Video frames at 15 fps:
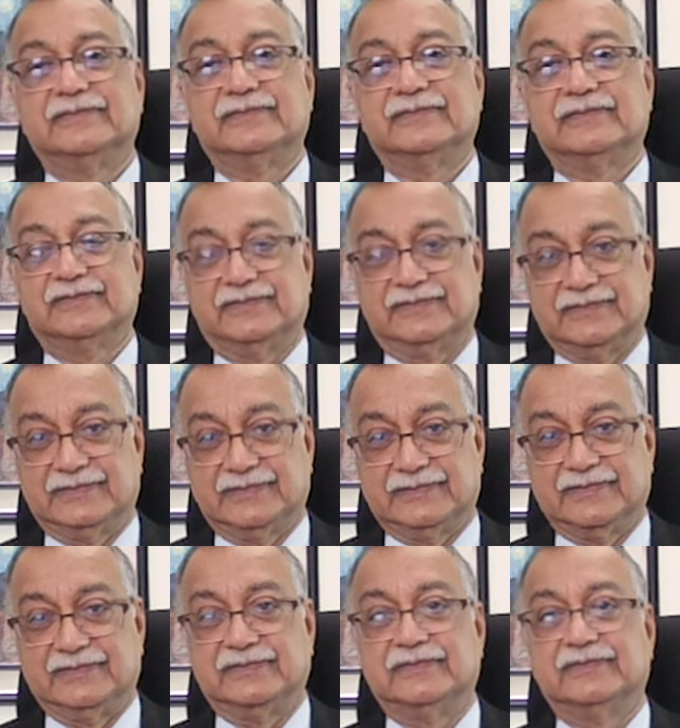
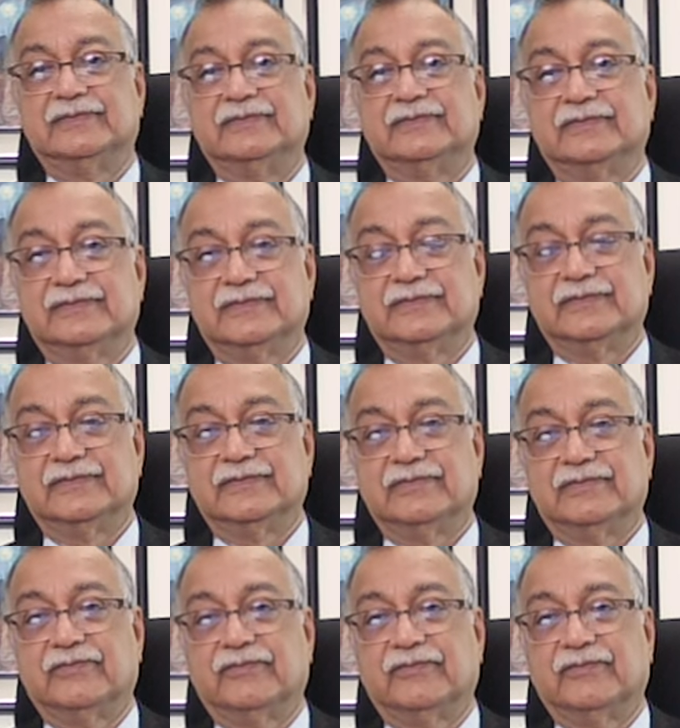
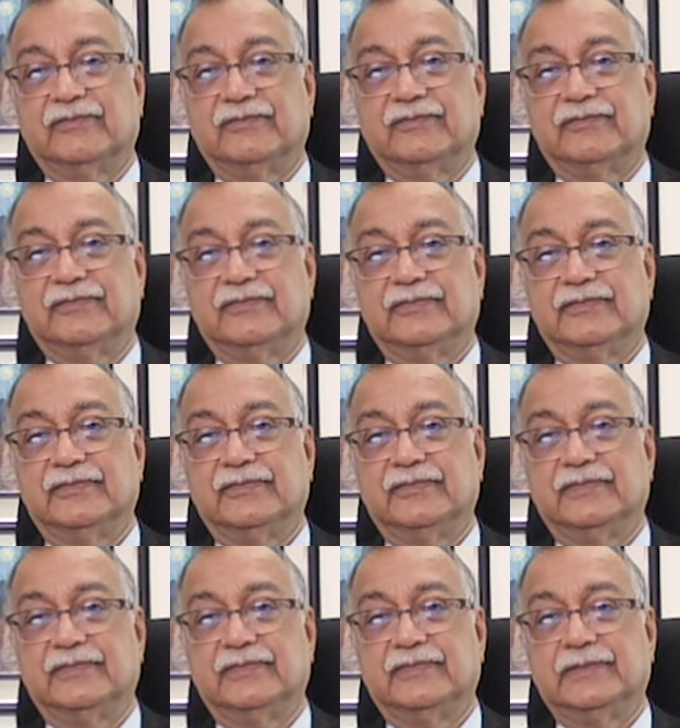
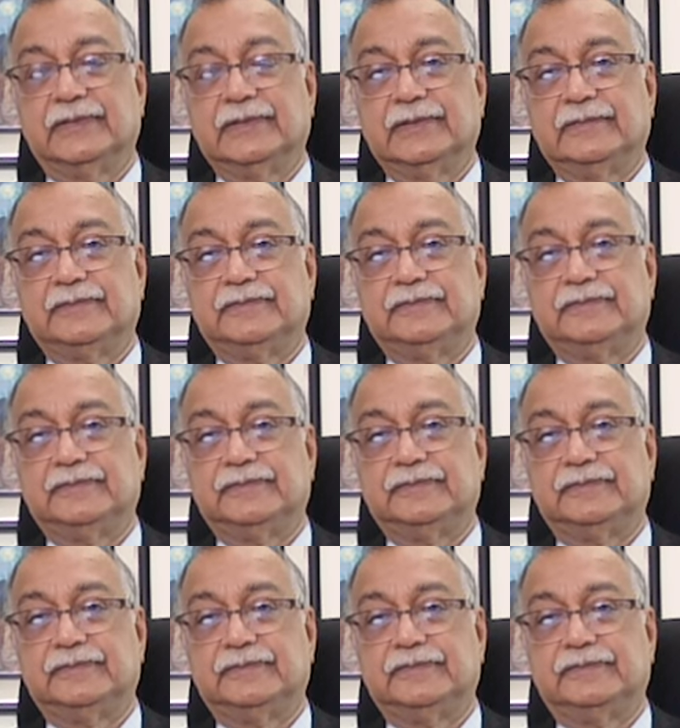
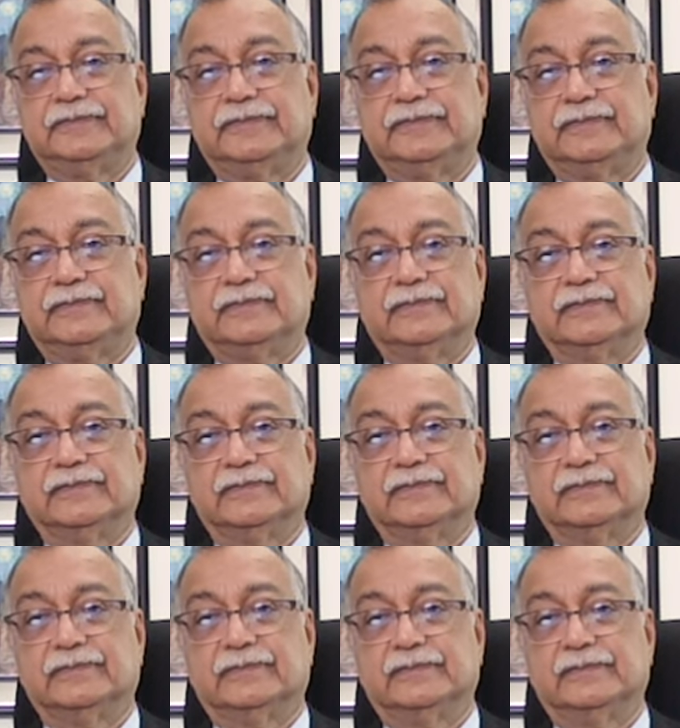
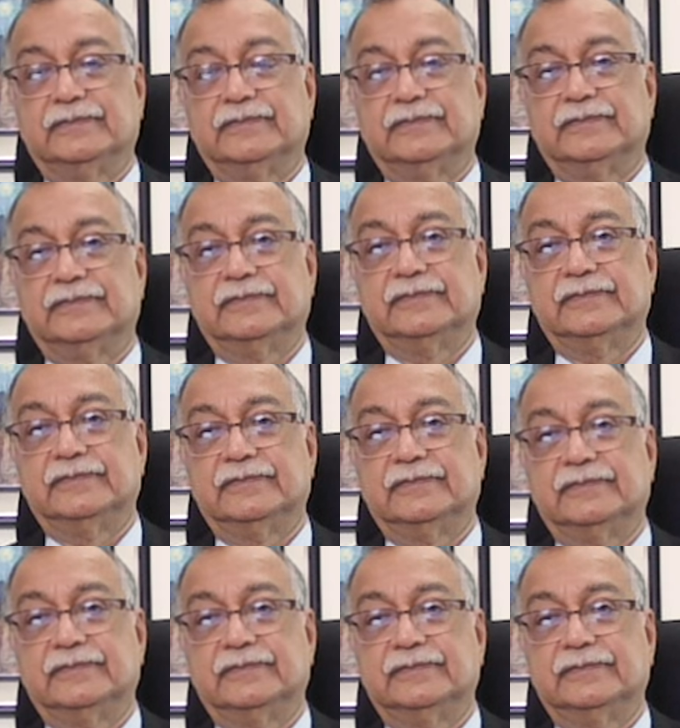
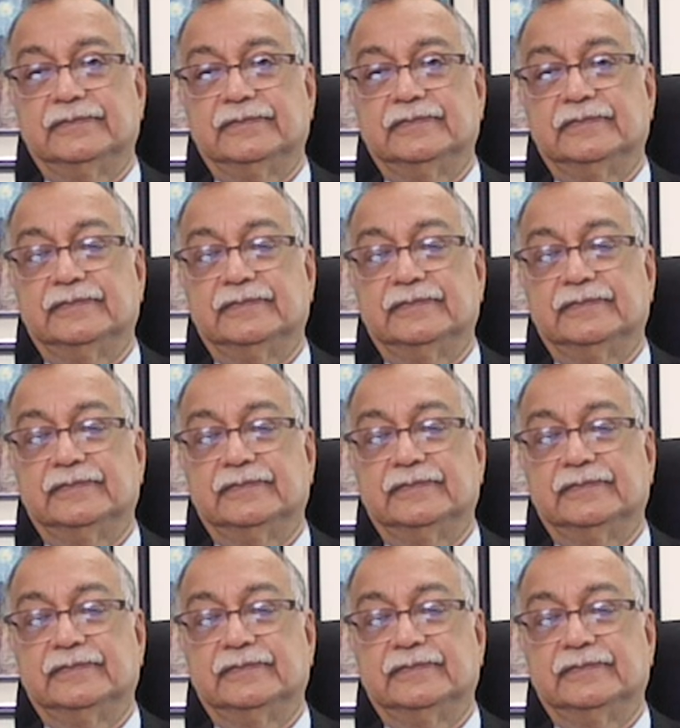This person isn't speaking.